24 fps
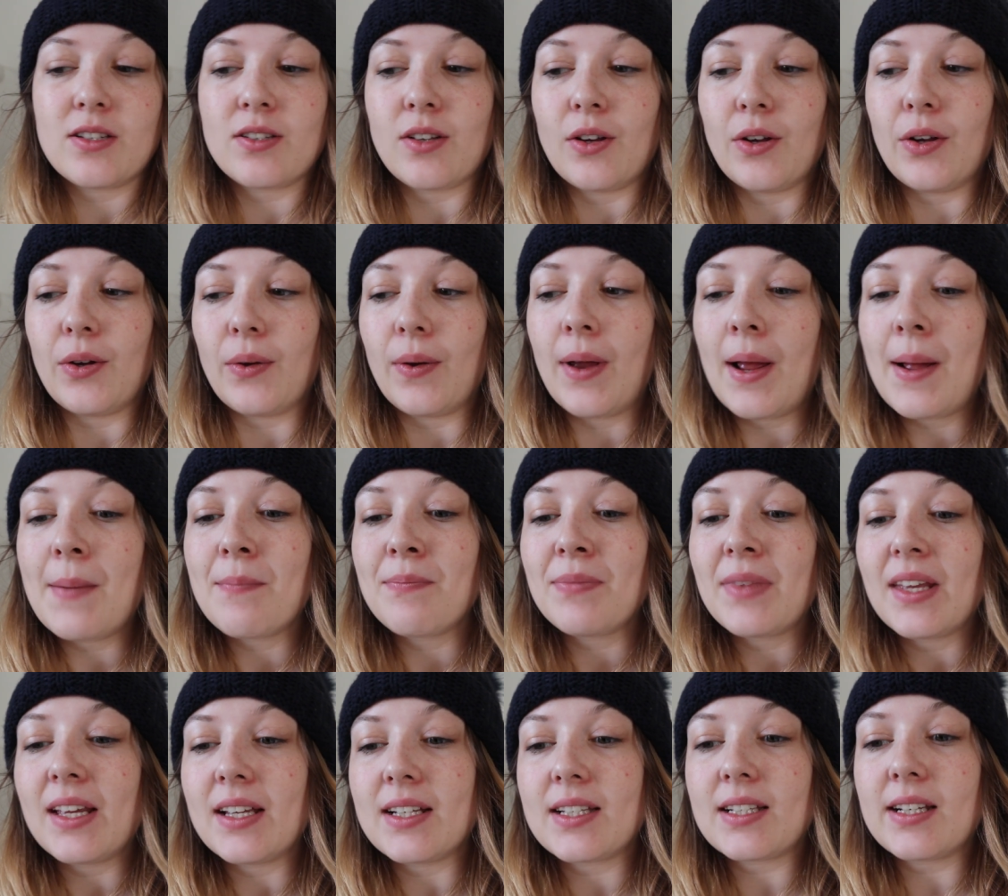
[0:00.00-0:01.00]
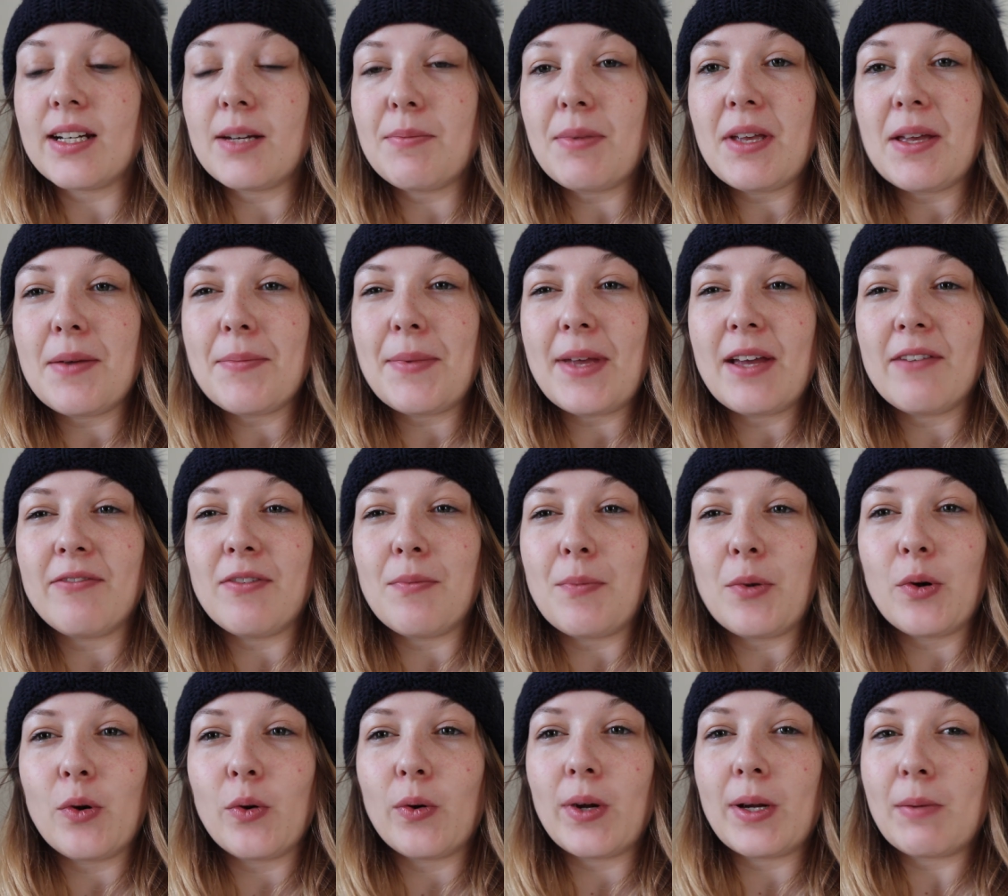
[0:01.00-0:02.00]
So it's going to be a bit of a
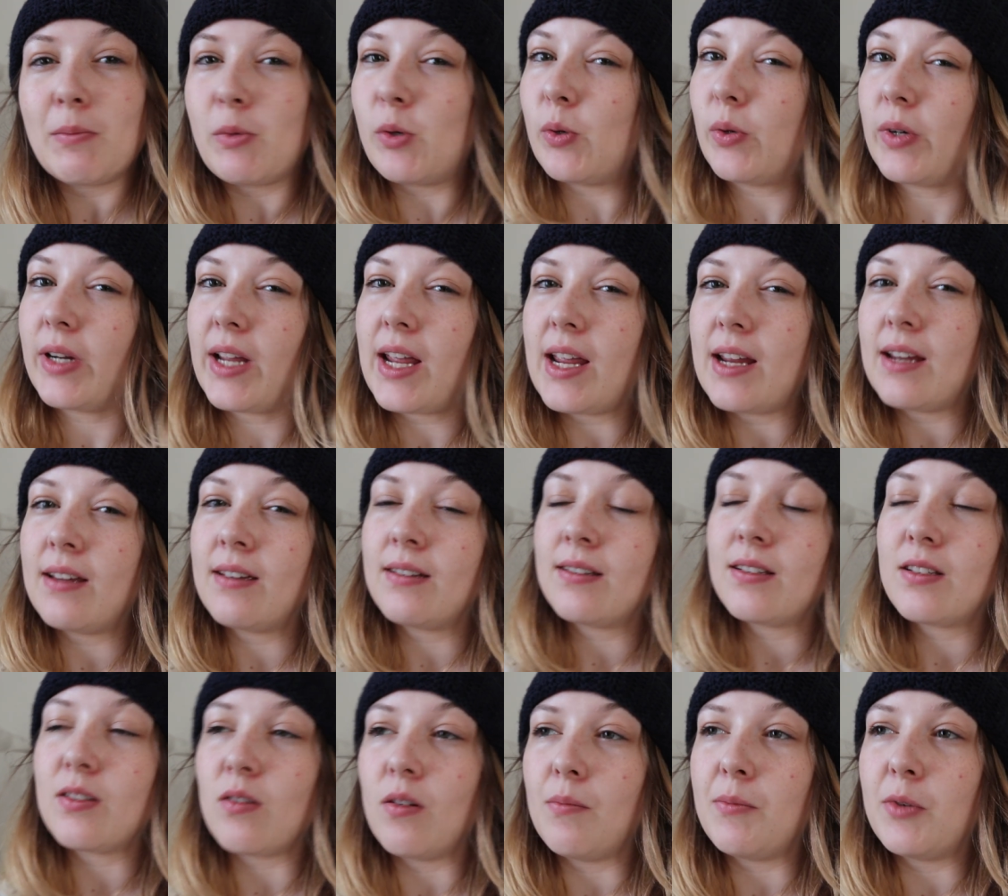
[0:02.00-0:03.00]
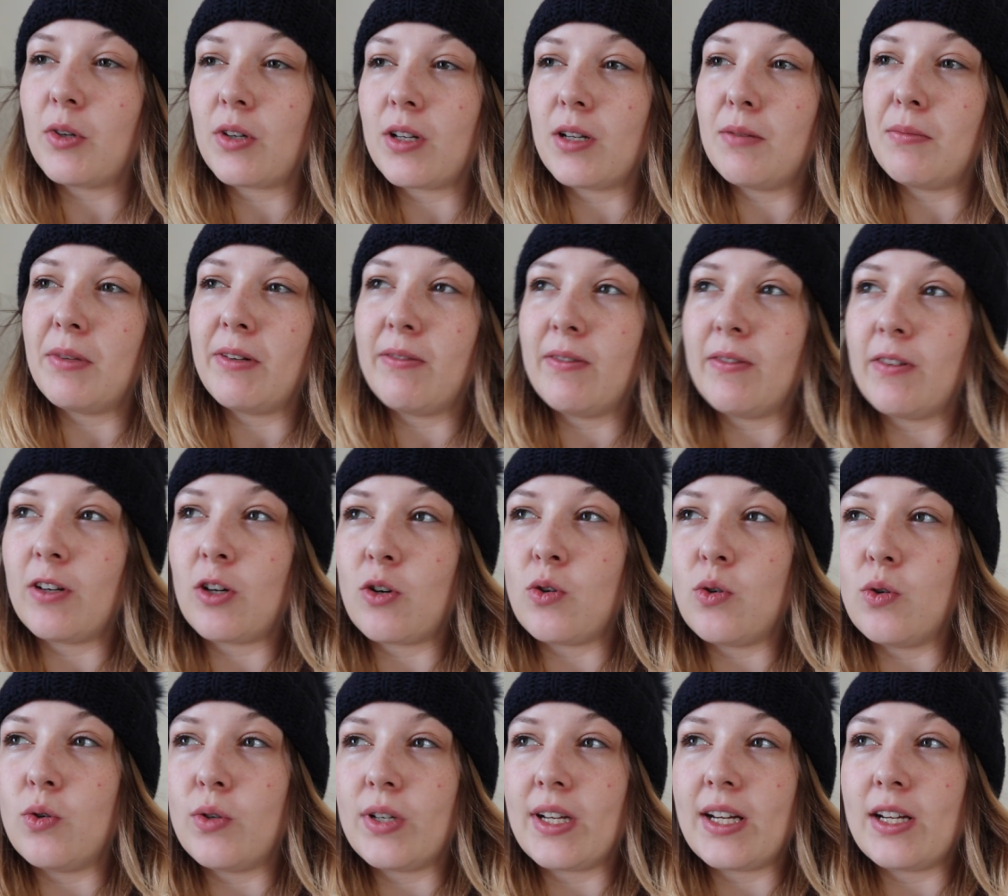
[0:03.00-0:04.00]
boring morning, so I'm not going to be
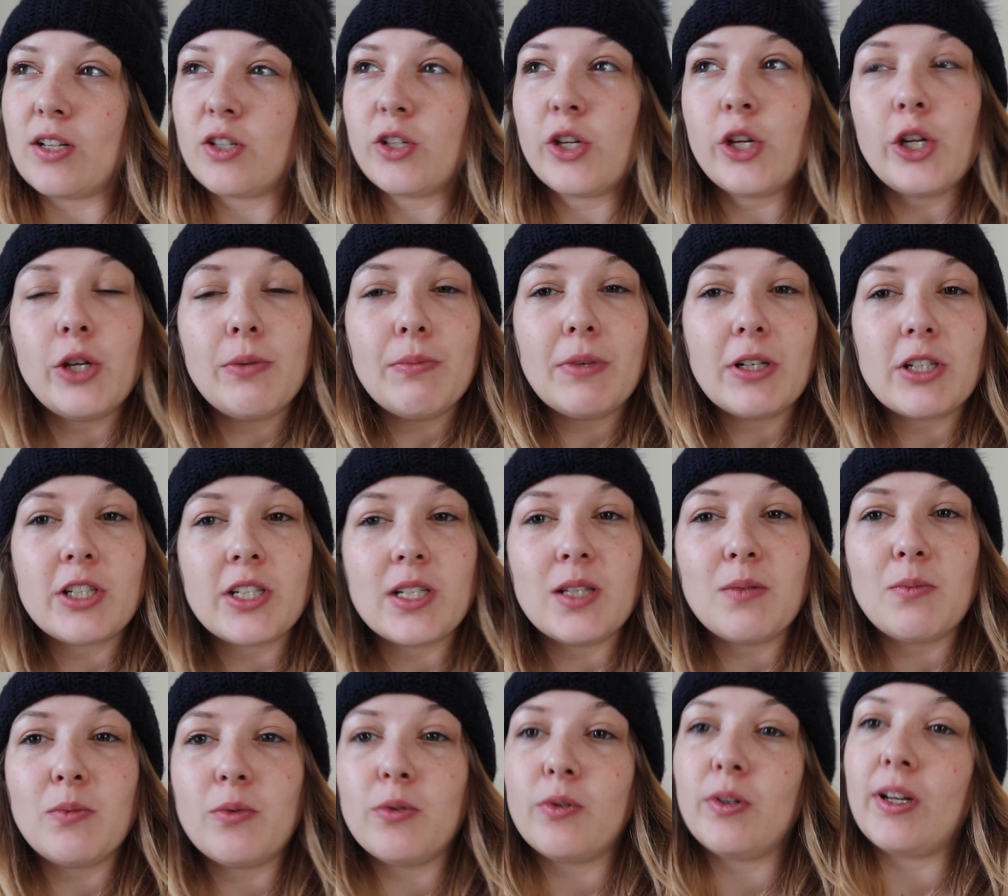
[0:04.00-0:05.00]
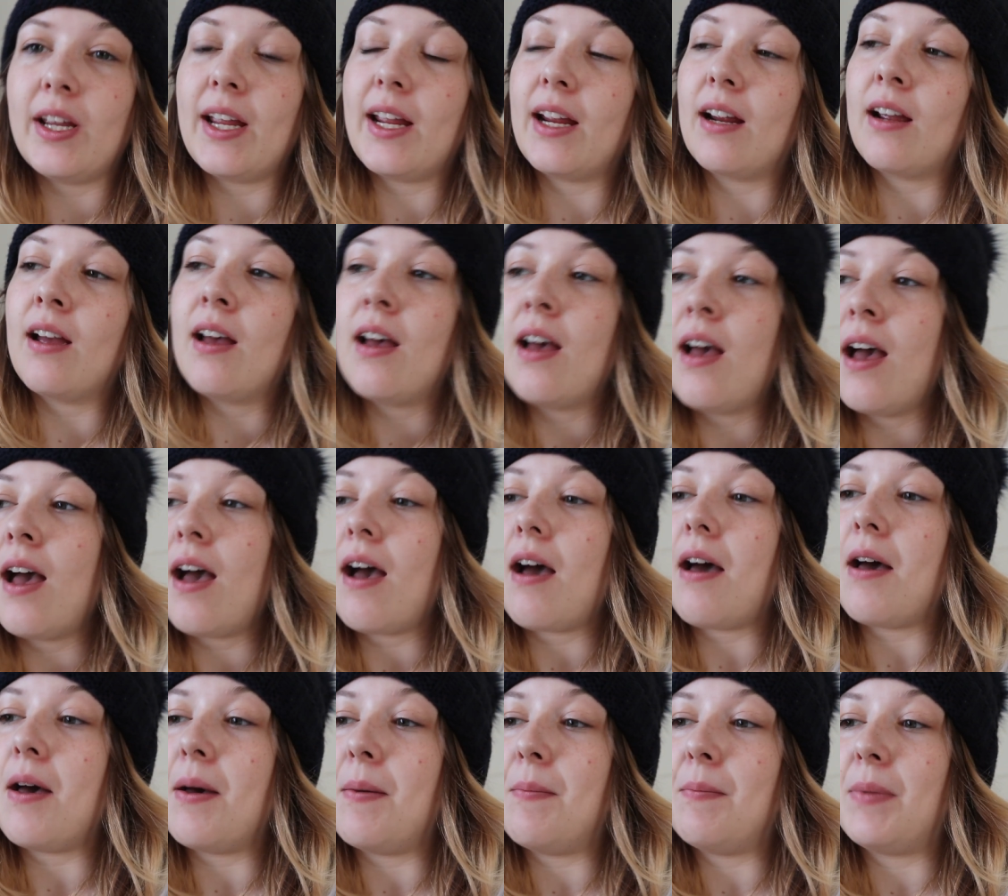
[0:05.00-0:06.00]
recording too much in the morning,
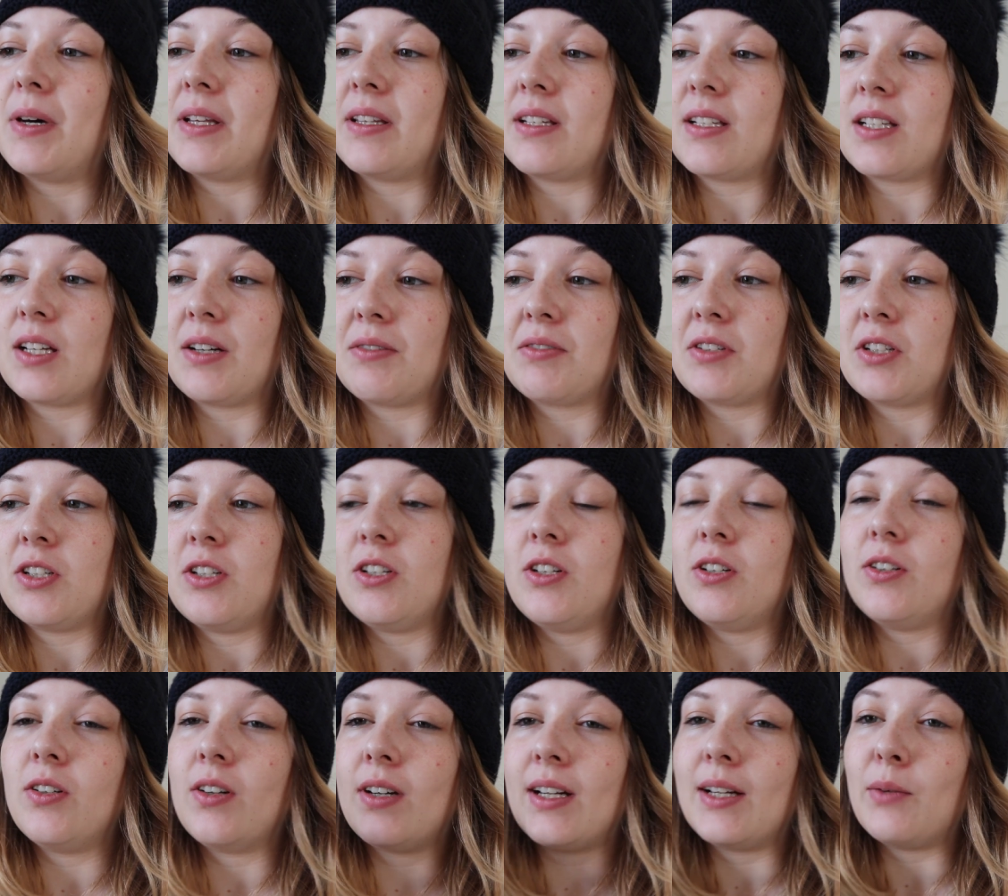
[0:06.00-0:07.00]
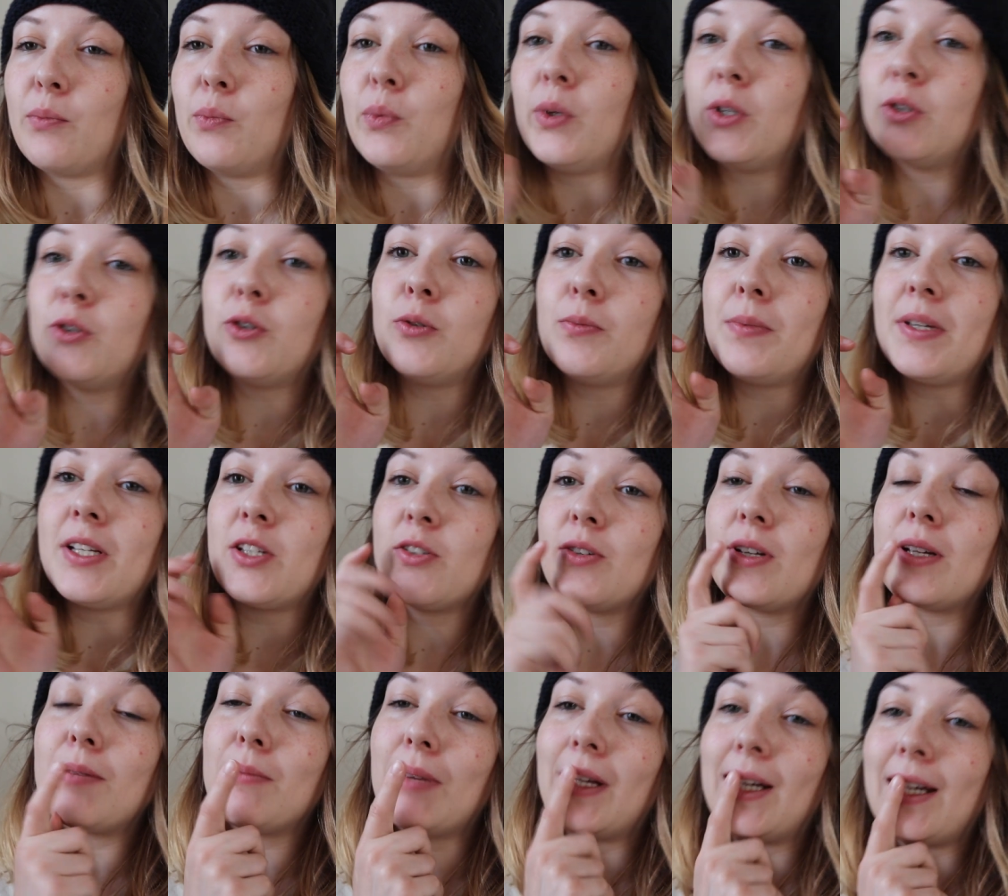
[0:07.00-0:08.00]
um, but this afternoon I will be
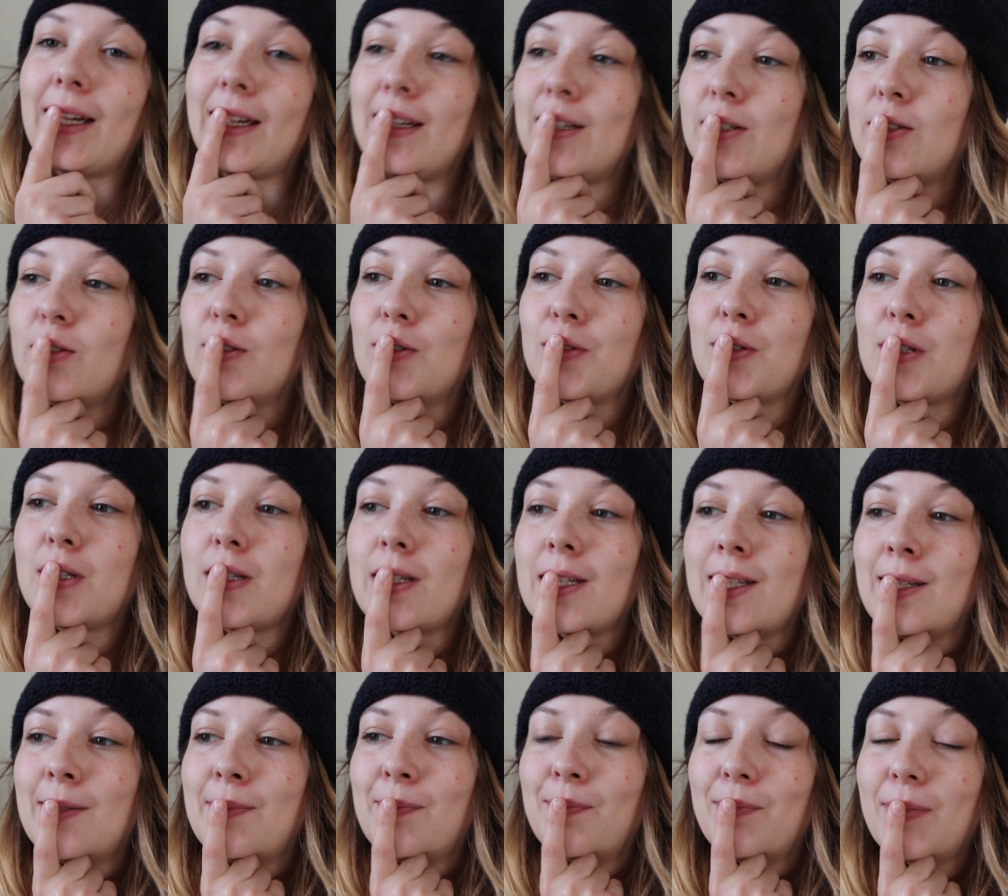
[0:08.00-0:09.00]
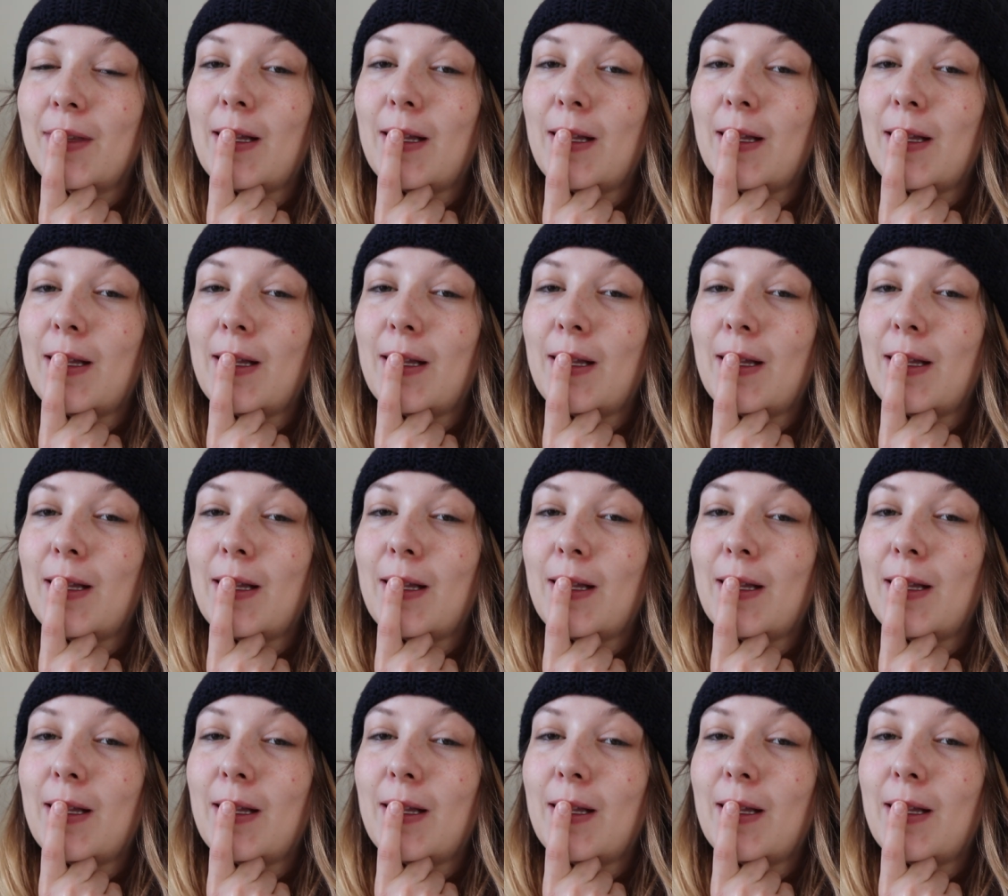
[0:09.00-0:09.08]
doing my nails.